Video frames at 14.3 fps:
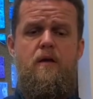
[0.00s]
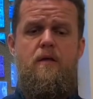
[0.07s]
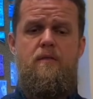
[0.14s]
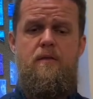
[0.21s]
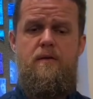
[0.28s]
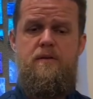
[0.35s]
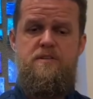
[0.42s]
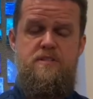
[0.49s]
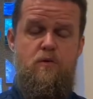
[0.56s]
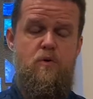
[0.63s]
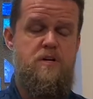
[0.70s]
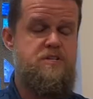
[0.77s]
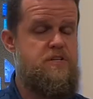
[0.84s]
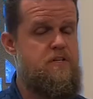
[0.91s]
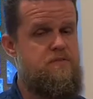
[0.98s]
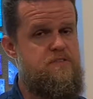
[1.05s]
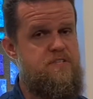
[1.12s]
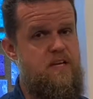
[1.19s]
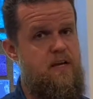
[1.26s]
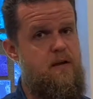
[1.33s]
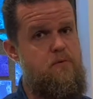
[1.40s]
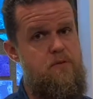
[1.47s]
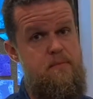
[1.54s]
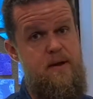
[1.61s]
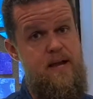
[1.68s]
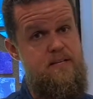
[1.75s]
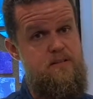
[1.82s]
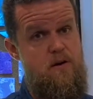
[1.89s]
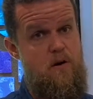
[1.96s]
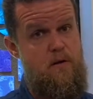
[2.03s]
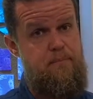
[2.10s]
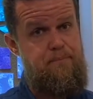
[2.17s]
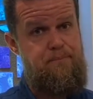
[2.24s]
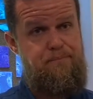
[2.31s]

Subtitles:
There is the question of singing with a mask on.